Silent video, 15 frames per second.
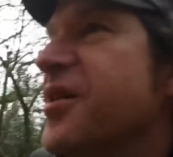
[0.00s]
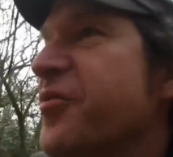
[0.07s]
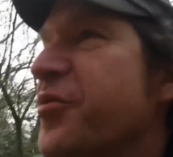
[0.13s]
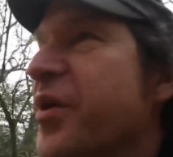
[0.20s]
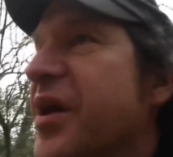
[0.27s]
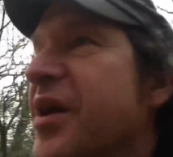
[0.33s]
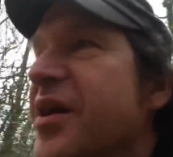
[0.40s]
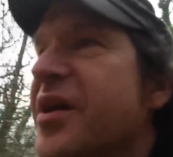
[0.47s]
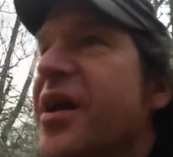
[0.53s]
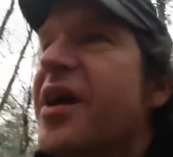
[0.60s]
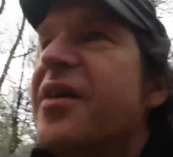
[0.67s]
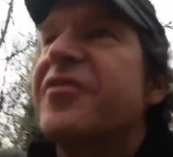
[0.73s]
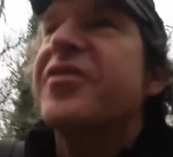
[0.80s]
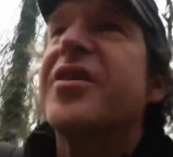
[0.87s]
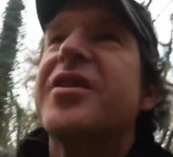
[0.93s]
if we can
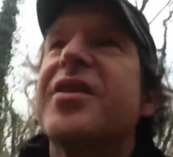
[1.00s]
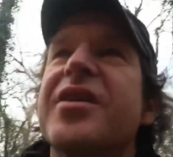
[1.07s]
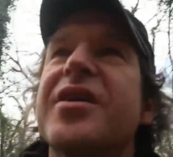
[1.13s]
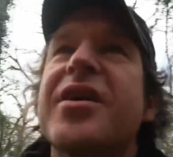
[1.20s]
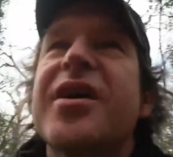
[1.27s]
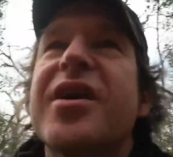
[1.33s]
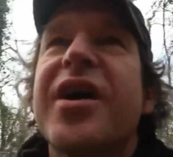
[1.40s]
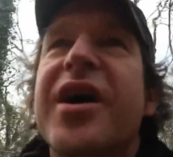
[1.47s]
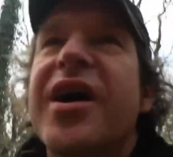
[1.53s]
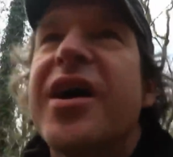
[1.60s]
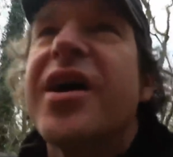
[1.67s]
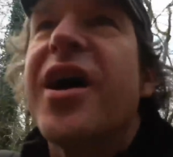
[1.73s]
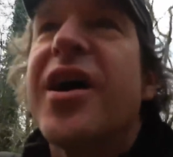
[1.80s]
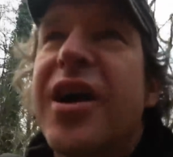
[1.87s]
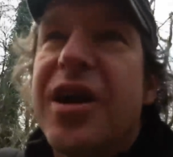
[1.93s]
have a
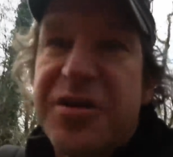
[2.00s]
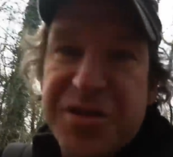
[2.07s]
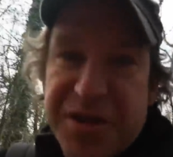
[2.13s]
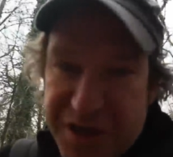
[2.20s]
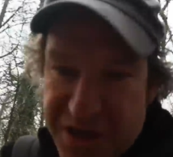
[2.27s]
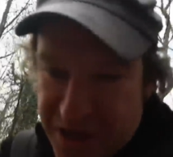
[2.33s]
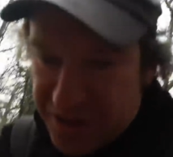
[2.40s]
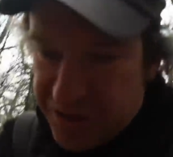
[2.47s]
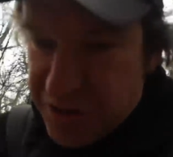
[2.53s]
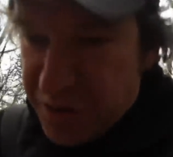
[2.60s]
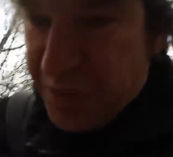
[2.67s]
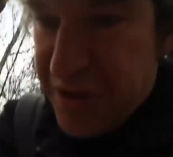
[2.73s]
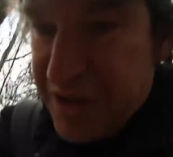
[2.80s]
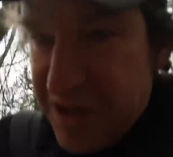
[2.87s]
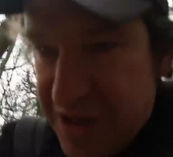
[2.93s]
close encounter with the